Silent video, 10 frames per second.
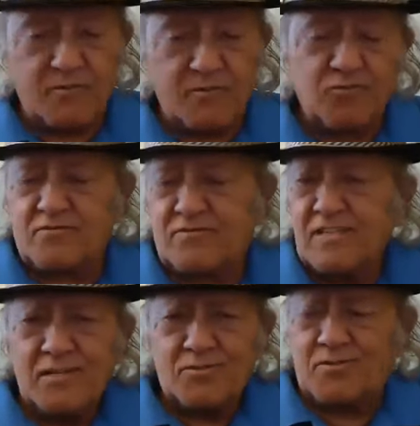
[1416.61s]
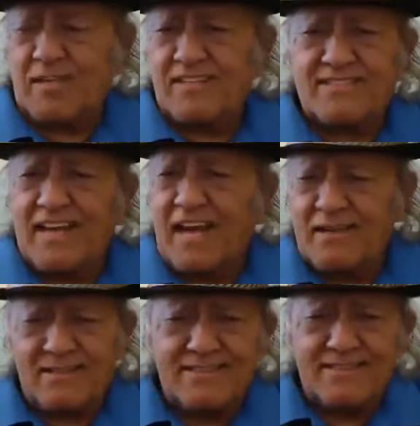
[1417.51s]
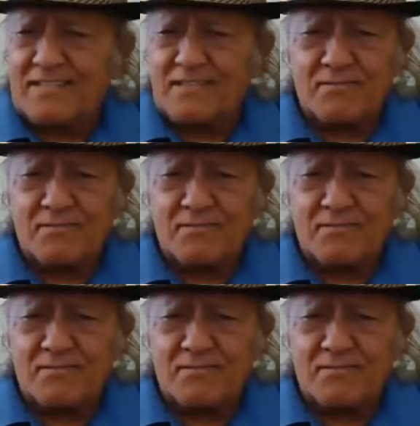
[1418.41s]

When your self said, I didn't get to